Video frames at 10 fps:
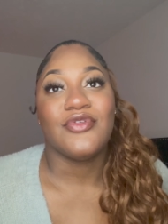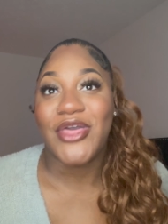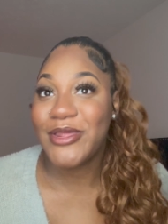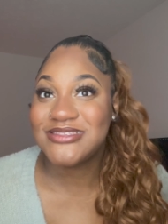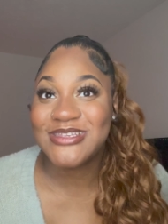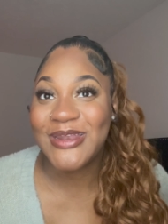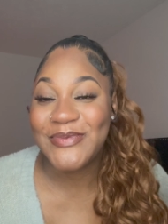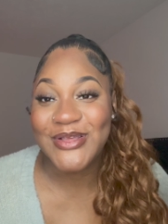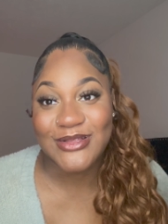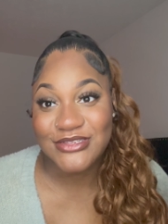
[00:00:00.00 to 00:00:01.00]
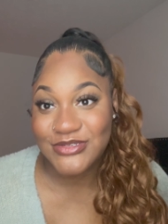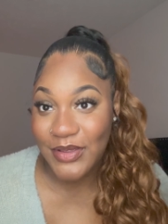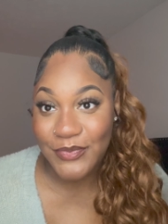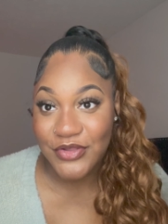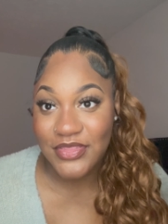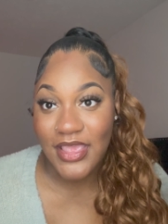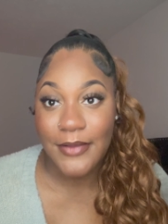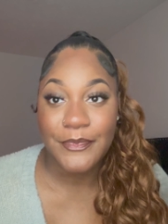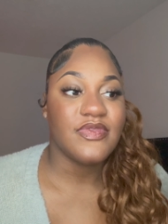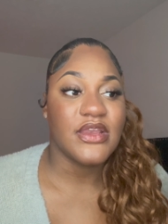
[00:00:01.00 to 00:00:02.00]
that it was going to be close to my
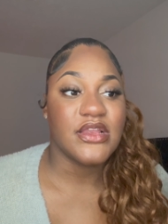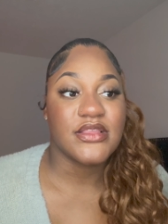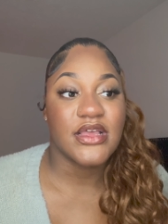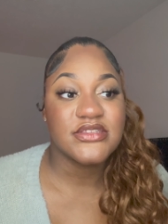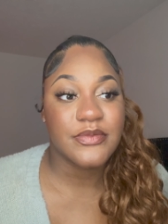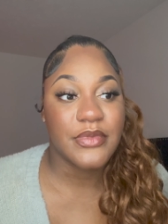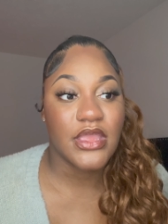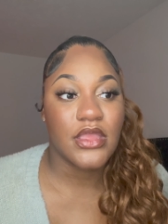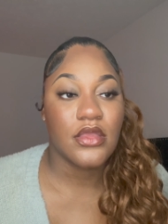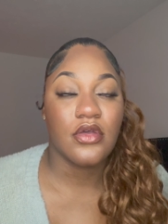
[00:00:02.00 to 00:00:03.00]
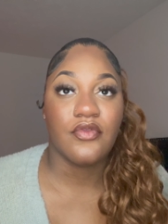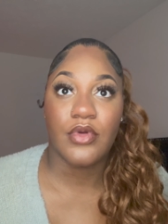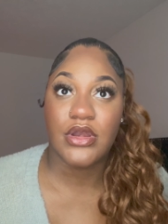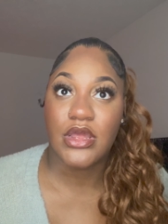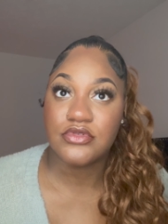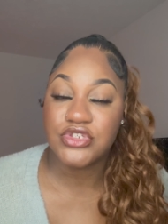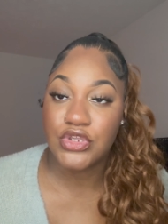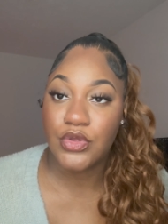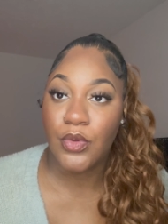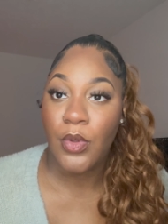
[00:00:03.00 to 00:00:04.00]
birthday. They did the estimate of when I was
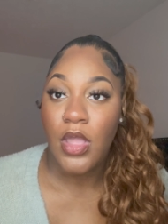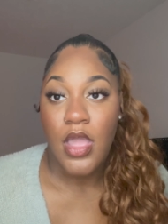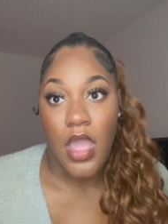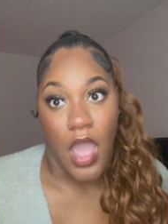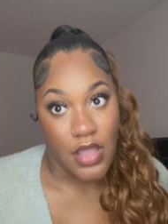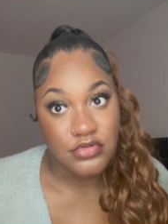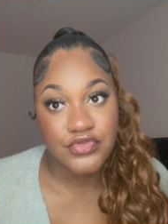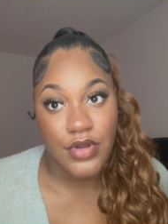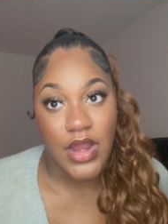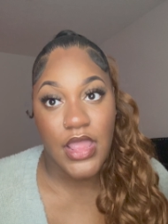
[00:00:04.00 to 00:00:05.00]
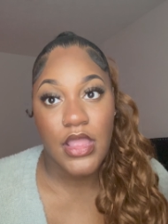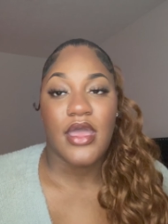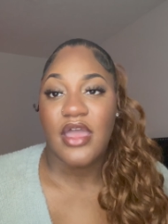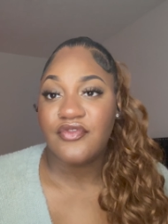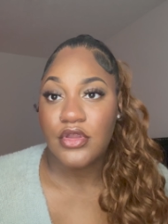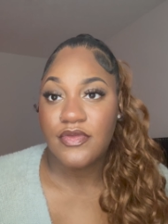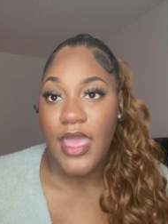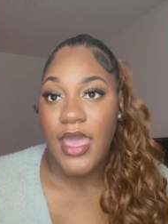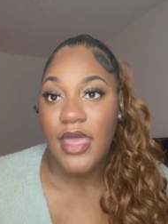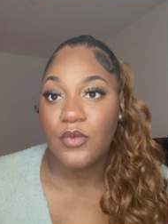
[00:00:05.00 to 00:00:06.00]
due. I was right. After
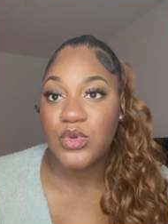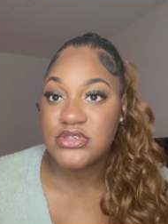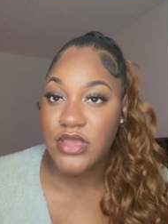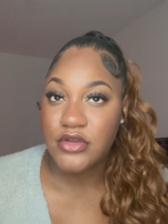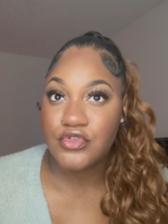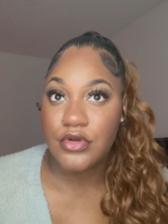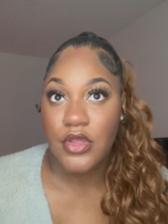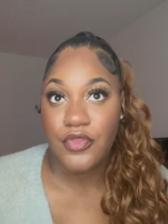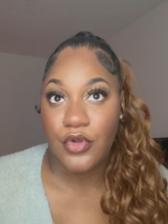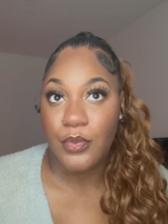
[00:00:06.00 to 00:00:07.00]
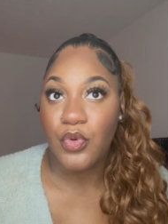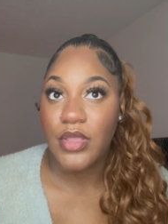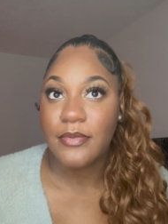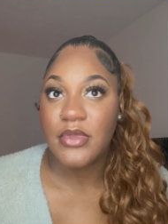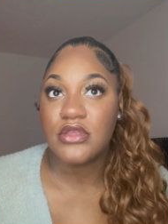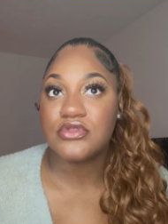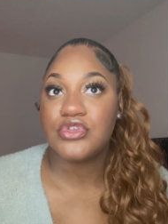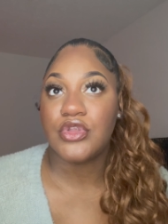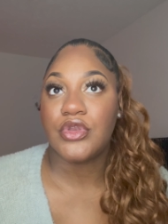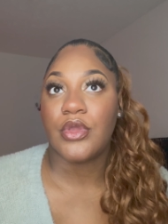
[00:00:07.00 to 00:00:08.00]
that, we scheduled another appointment
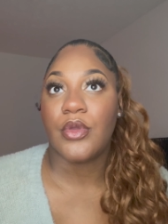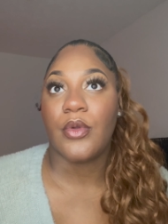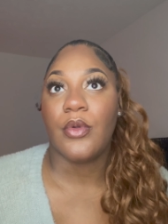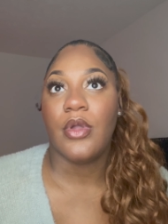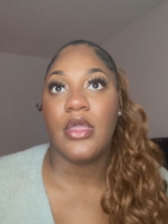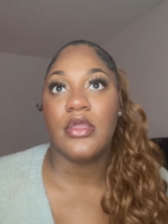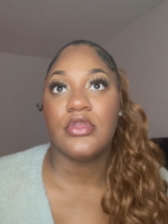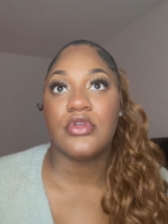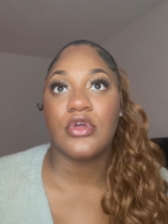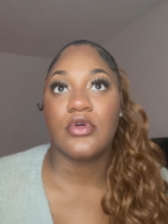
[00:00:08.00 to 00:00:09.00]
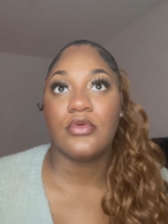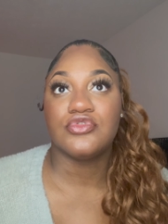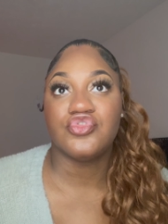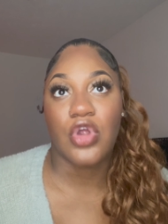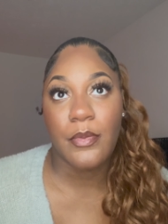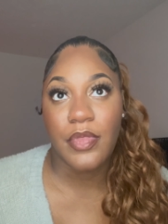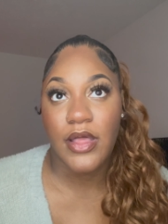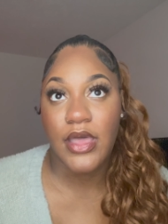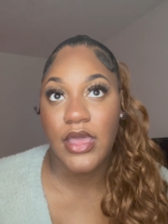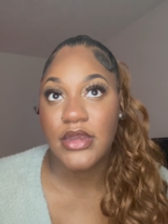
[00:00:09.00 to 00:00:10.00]
to do, you know, draw
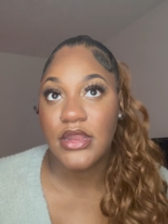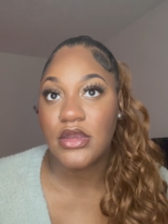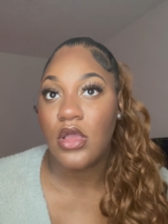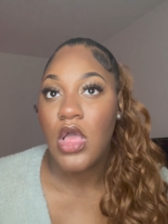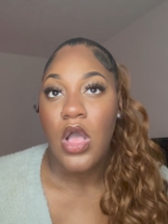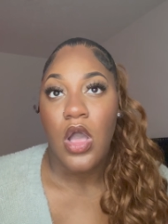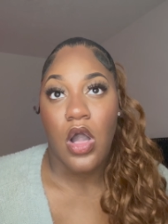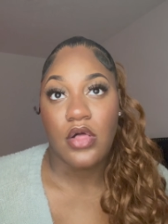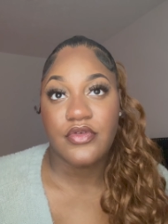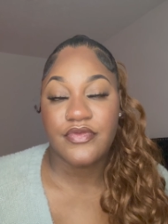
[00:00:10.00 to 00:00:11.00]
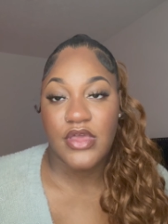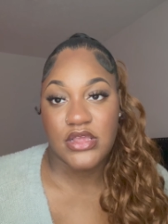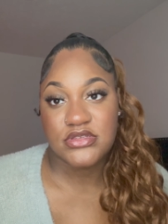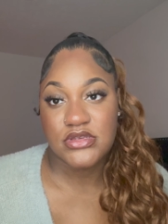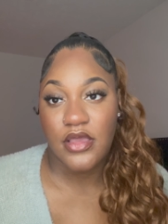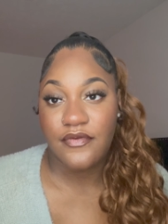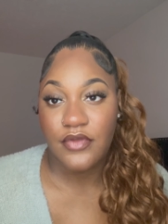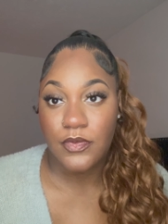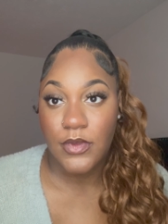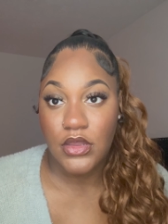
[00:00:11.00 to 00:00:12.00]
blood and all of that stuff
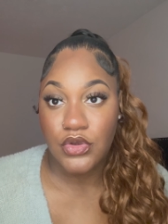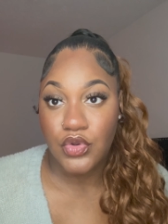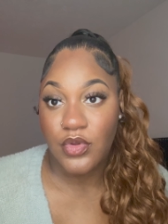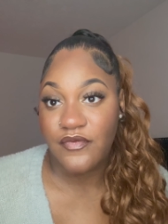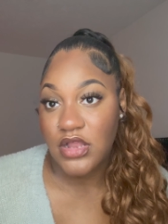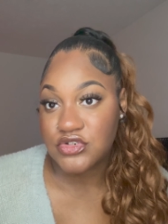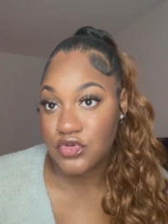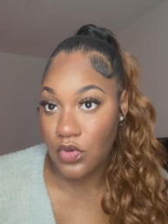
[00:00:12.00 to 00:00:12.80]
and then do a vaginal